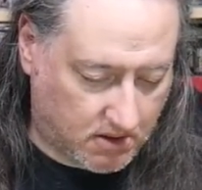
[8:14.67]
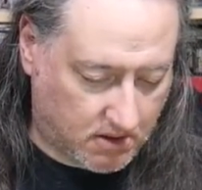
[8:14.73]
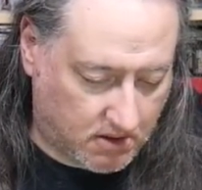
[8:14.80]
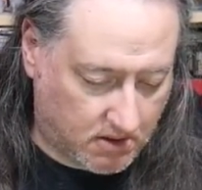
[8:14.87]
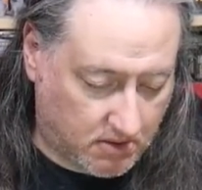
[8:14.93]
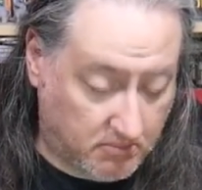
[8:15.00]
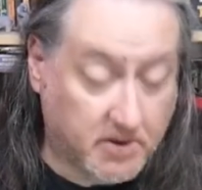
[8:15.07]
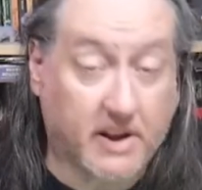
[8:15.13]

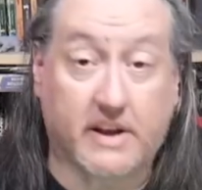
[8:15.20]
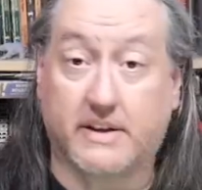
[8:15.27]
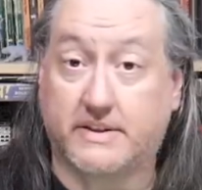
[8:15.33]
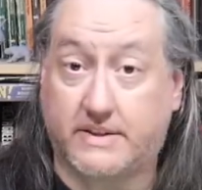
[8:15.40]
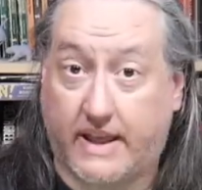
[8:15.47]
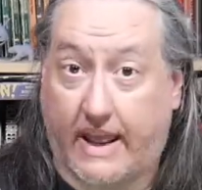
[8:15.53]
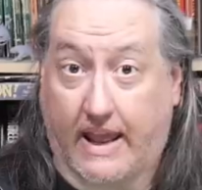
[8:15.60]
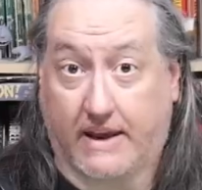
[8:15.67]

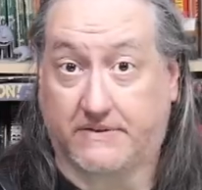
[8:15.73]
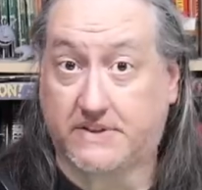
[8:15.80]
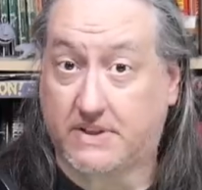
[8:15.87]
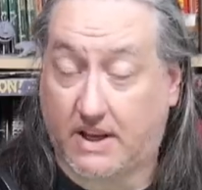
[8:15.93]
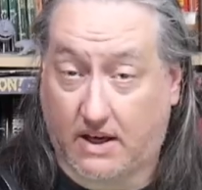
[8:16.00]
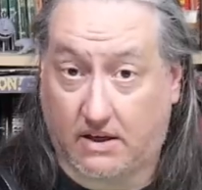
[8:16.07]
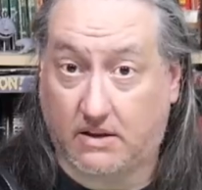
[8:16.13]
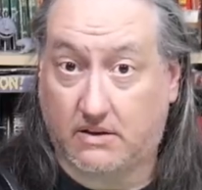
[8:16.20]
Because they have
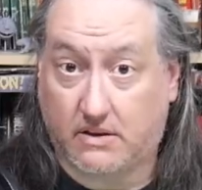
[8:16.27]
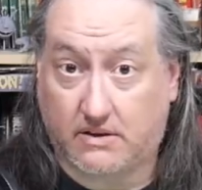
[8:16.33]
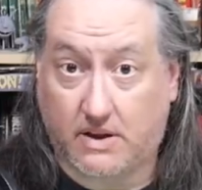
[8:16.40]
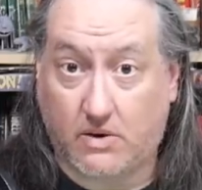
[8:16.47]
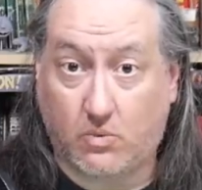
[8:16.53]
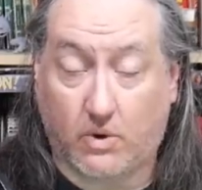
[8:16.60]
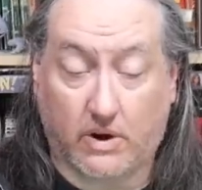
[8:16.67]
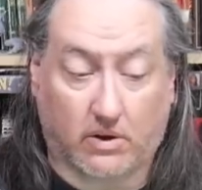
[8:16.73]
stated that
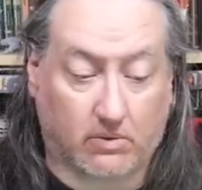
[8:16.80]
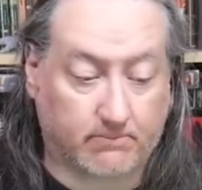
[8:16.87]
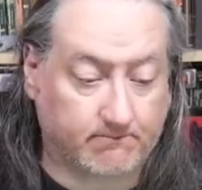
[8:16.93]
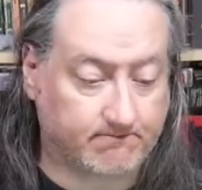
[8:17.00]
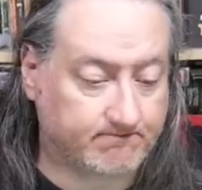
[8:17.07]
they will.